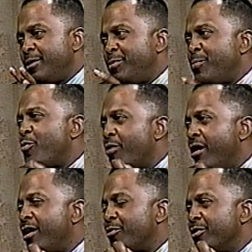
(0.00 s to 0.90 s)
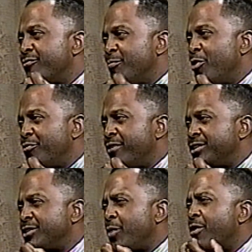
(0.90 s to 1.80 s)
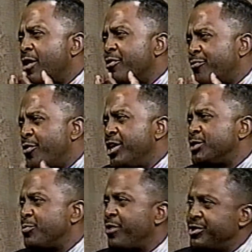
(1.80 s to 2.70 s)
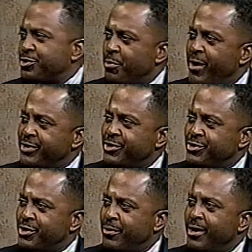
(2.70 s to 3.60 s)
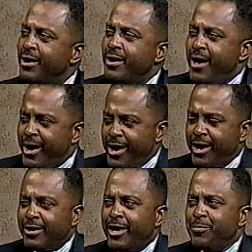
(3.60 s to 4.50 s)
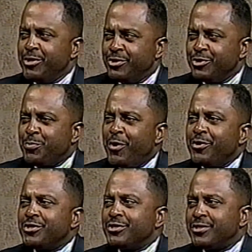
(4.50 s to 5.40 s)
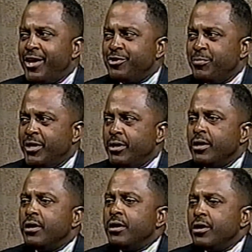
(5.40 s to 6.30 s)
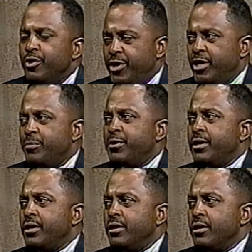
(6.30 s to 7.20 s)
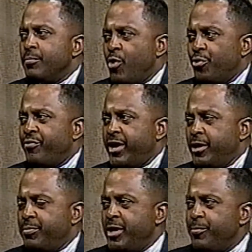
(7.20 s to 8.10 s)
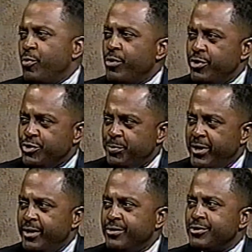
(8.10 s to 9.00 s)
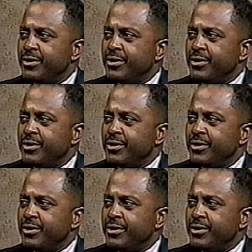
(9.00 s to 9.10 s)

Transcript: people were hungry for motivation. They were hungry for an inspirational message. So that kind of led me to, Spirit just said to me, you need to be motivating people when you speak. So